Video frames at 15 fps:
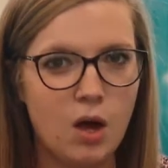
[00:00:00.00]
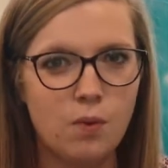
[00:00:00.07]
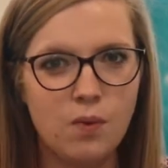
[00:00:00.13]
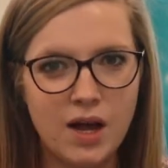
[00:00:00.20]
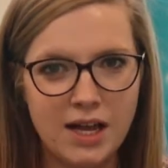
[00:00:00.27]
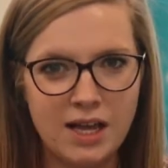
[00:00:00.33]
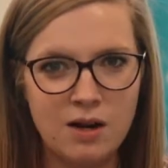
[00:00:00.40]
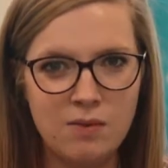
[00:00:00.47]

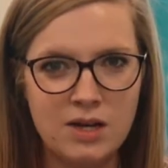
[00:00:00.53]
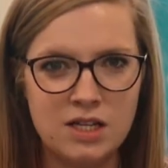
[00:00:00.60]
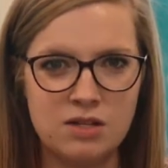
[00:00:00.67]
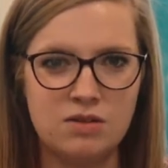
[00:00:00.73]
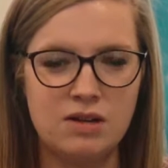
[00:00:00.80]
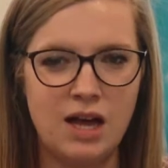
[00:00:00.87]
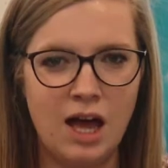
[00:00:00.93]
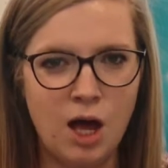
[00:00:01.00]
What can we do
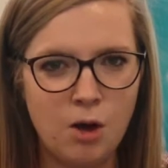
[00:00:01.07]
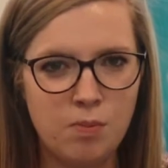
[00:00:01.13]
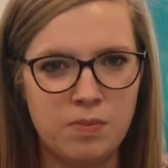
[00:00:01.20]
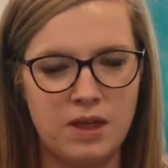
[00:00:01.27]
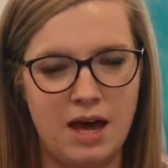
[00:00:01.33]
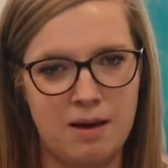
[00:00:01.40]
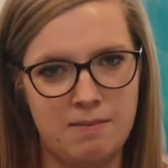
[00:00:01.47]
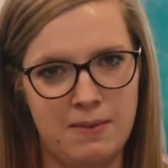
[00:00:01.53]
to help
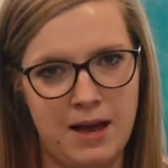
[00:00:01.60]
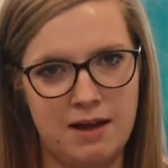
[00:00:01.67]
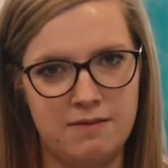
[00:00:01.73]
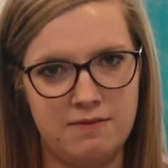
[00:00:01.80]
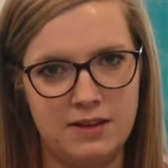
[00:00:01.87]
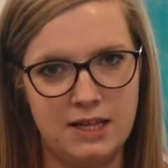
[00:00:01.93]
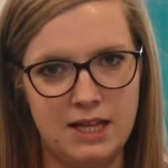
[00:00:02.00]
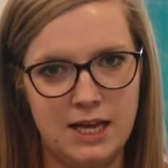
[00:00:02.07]
that bad
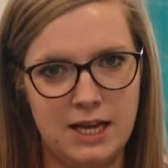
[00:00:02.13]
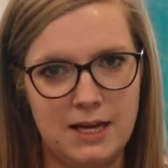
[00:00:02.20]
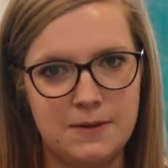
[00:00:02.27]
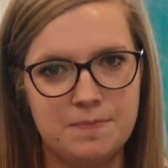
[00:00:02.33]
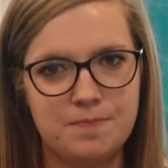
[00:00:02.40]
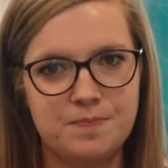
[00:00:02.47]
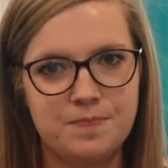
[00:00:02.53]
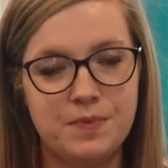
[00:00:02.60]
feeling?
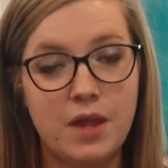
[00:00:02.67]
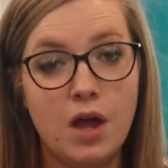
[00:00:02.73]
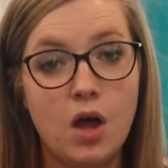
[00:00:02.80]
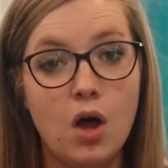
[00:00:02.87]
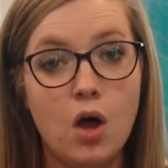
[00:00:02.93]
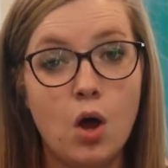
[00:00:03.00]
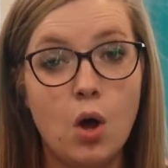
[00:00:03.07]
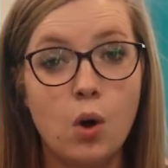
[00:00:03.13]

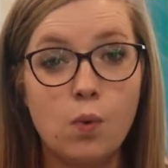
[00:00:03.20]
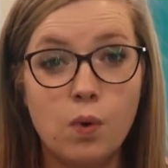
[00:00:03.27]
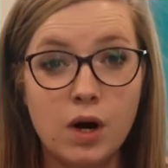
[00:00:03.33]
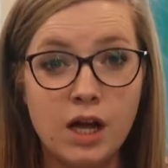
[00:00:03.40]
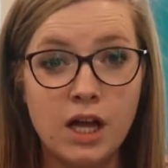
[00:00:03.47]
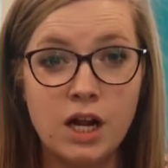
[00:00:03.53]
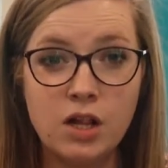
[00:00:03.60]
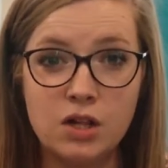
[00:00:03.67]
We're
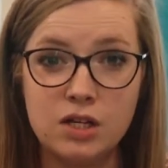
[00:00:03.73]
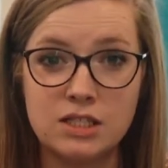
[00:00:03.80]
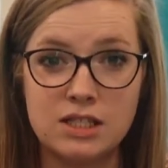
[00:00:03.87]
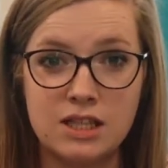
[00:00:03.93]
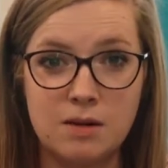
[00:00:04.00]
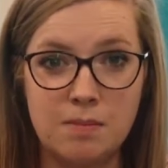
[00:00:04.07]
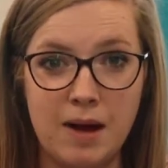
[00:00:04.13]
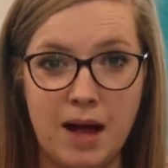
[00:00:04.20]
going to look to
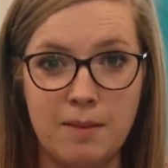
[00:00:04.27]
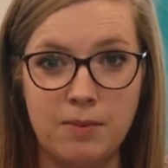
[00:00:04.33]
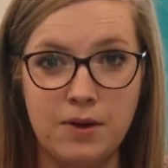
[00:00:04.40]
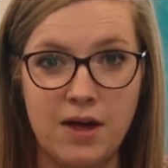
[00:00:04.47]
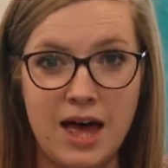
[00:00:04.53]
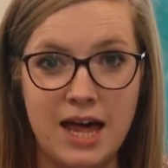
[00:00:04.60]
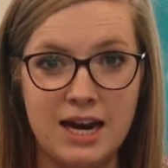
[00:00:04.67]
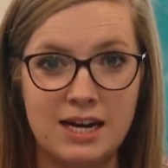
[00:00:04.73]
the Bible
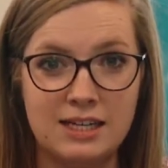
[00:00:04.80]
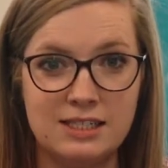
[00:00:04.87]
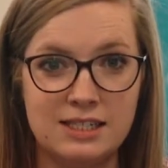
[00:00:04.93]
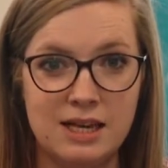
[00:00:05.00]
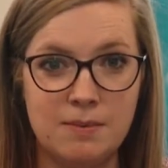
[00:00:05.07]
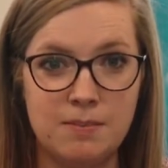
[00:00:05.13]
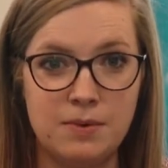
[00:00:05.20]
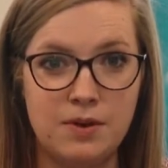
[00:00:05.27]
at an
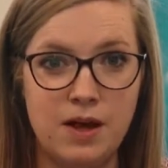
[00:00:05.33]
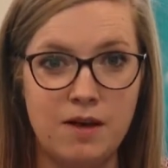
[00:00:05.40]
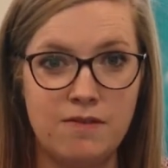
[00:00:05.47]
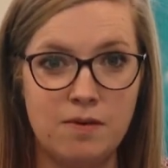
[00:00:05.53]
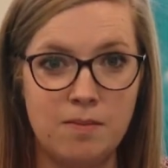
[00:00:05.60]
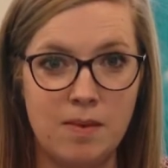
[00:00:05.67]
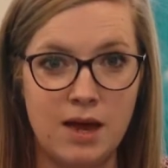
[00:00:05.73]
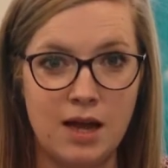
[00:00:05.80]
example of
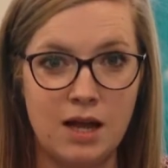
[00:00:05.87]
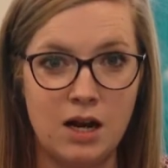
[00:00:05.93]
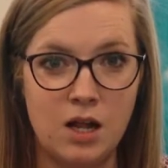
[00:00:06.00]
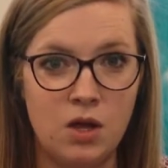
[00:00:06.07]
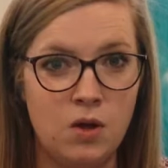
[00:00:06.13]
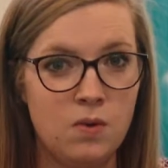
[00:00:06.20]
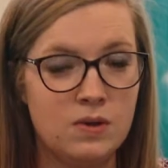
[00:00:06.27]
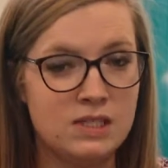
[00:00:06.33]
a man
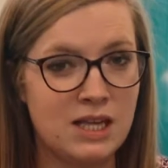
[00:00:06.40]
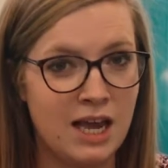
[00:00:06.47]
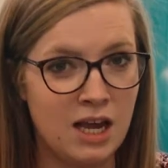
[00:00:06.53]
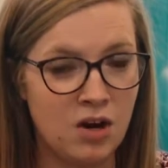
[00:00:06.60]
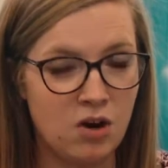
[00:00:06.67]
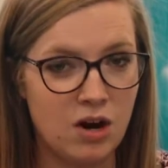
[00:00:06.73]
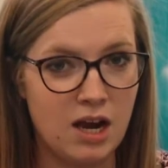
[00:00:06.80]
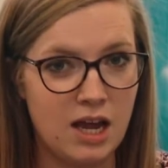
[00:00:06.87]
who was
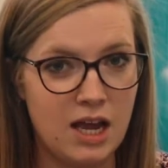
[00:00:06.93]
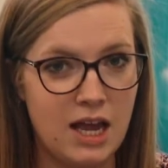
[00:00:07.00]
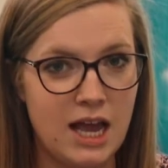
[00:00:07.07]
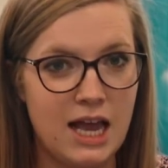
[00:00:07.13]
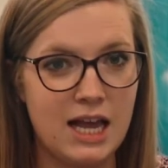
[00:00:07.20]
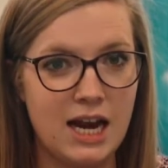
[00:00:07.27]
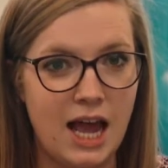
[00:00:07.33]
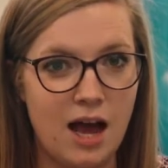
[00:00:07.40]
angry
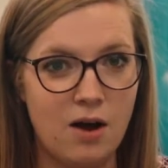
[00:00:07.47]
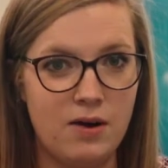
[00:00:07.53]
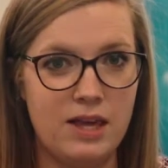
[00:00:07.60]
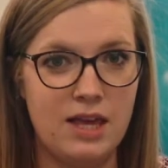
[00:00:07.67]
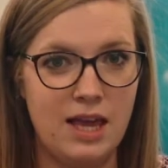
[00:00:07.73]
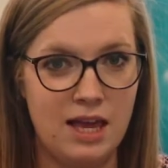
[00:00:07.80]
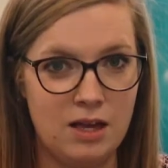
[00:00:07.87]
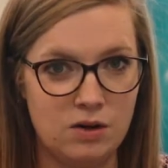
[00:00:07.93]
and how
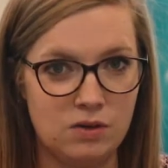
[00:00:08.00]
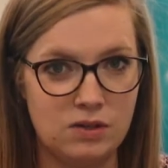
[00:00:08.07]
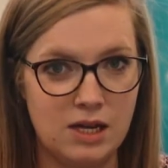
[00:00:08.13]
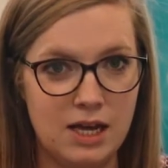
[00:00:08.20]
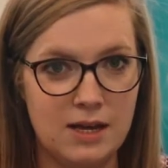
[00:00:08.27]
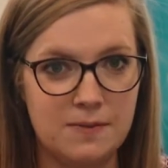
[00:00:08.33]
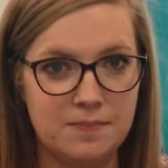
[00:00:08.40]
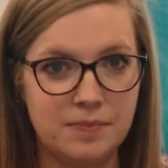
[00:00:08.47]
he handled
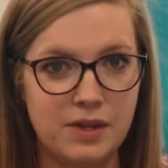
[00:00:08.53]
it.